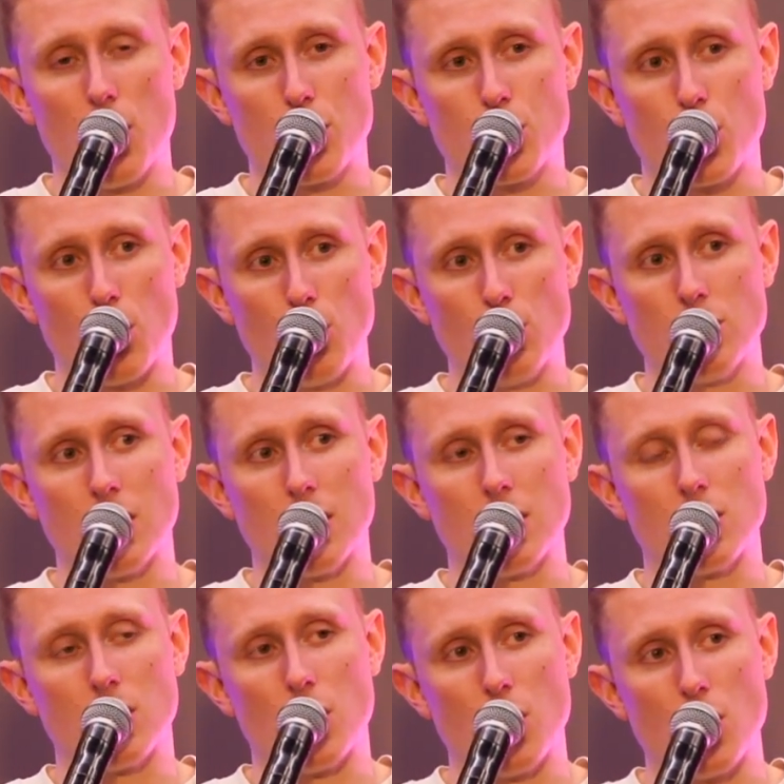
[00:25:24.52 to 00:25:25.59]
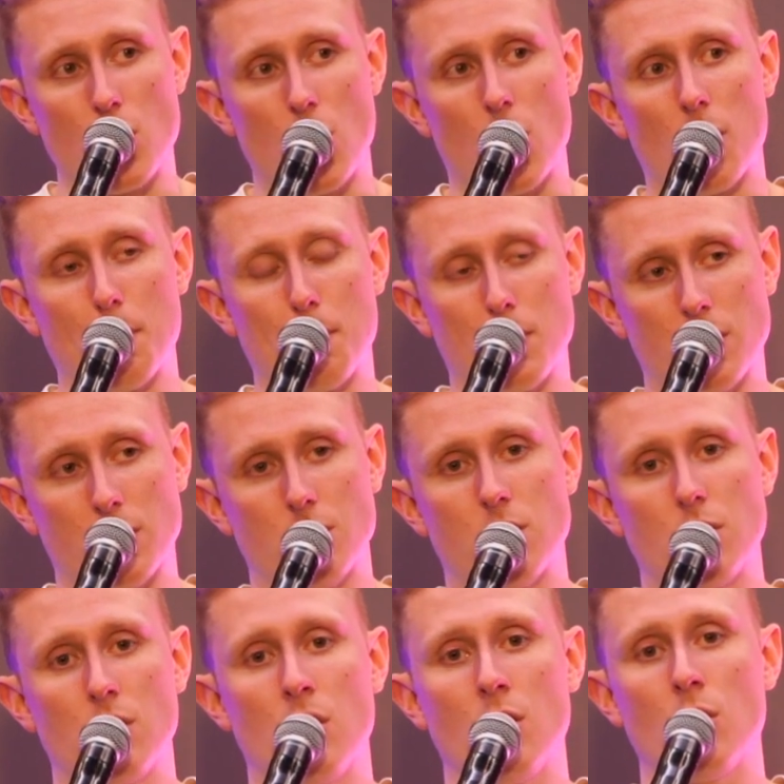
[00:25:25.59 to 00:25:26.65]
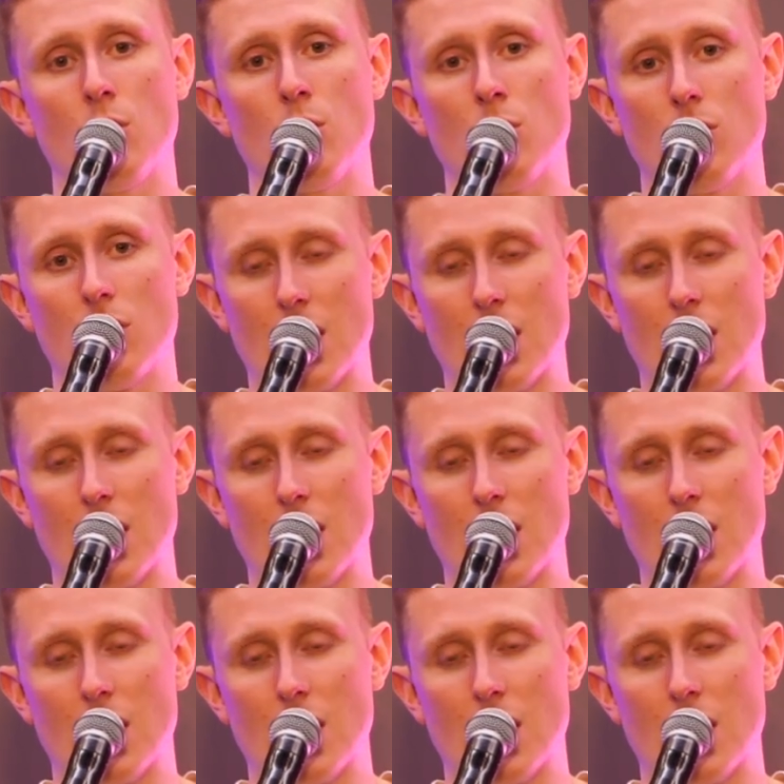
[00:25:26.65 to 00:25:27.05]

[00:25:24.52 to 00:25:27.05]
choosing to not pursue